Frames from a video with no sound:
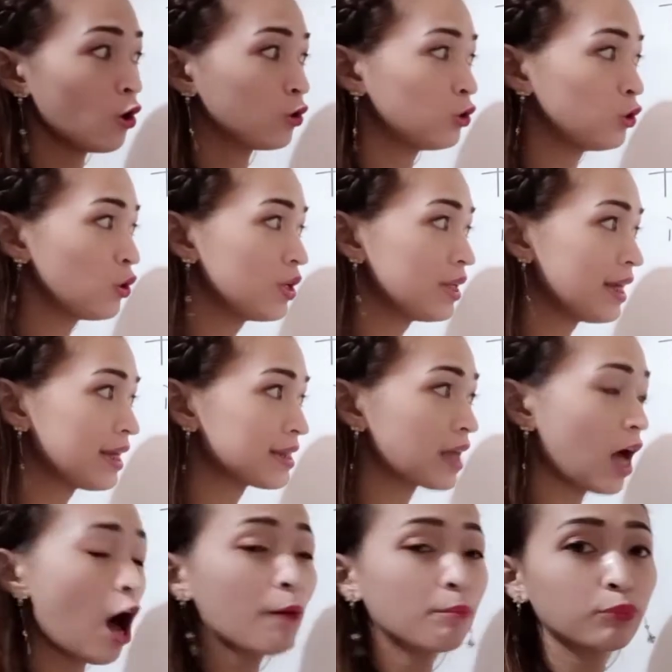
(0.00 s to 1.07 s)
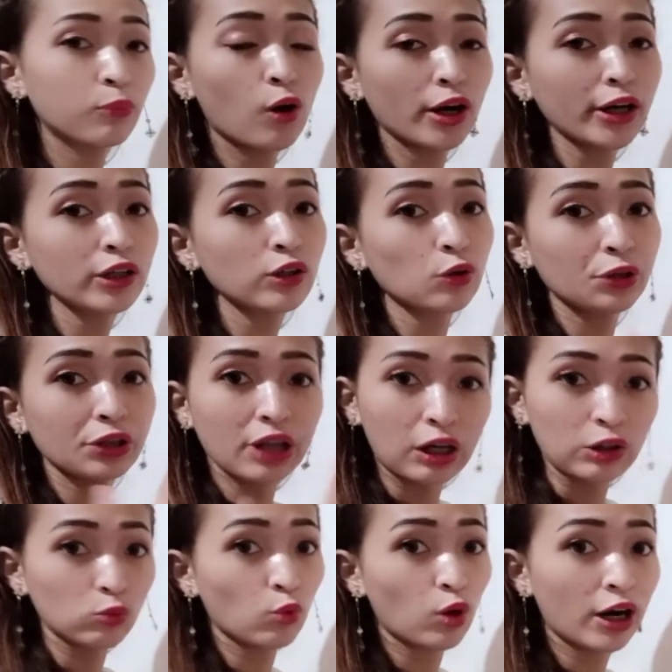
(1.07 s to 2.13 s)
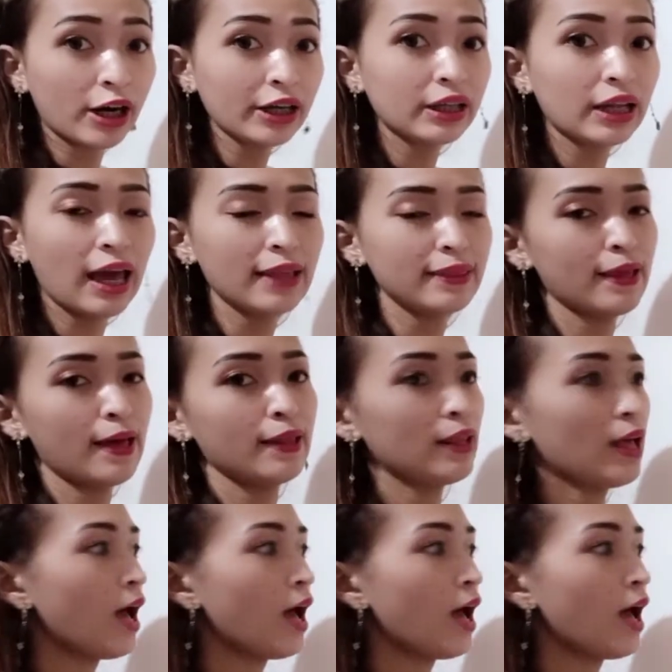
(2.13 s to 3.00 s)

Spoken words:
units upward or downward and then